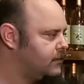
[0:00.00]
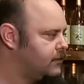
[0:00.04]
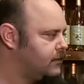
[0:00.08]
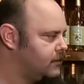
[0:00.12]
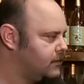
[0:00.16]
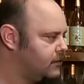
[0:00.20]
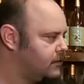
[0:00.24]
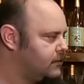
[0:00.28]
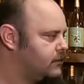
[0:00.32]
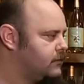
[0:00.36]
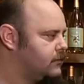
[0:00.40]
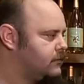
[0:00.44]

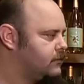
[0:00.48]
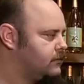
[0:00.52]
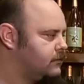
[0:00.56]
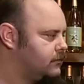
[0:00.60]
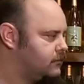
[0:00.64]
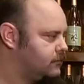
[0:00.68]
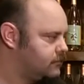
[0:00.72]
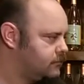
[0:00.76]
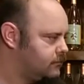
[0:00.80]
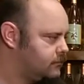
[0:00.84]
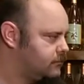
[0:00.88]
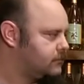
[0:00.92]

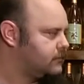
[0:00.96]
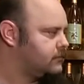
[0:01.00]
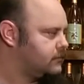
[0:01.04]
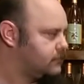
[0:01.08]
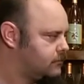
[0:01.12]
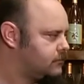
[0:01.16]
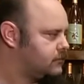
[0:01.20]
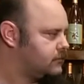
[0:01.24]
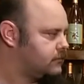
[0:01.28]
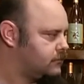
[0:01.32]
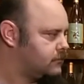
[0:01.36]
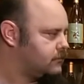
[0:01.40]

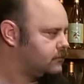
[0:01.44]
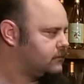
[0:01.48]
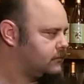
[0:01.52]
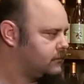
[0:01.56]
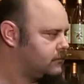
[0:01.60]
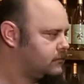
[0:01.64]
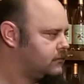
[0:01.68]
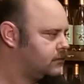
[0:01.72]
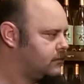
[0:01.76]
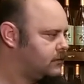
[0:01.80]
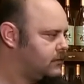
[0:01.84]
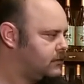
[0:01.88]

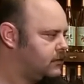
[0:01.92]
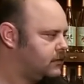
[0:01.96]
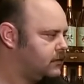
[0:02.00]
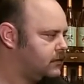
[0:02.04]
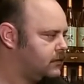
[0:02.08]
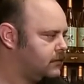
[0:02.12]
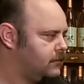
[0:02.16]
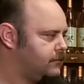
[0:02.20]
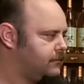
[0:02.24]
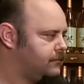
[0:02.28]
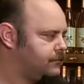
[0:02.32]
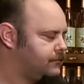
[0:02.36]

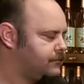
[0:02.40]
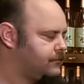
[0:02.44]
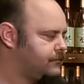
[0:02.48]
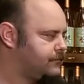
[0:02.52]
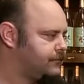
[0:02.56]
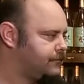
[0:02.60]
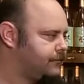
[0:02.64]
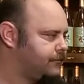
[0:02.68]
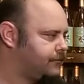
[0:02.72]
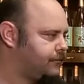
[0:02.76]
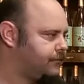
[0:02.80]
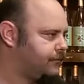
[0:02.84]

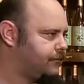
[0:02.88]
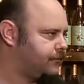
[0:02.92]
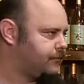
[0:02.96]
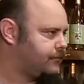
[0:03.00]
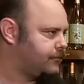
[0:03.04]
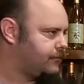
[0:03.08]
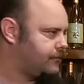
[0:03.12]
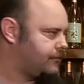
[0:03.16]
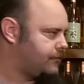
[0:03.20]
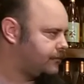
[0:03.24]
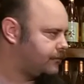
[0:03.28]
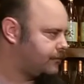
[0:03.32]

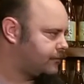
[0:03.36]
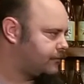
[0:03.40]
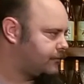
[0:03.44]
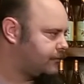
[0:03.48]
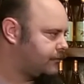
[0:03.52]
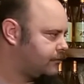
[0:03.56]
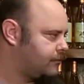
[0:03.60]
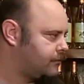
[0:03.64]
[no speech]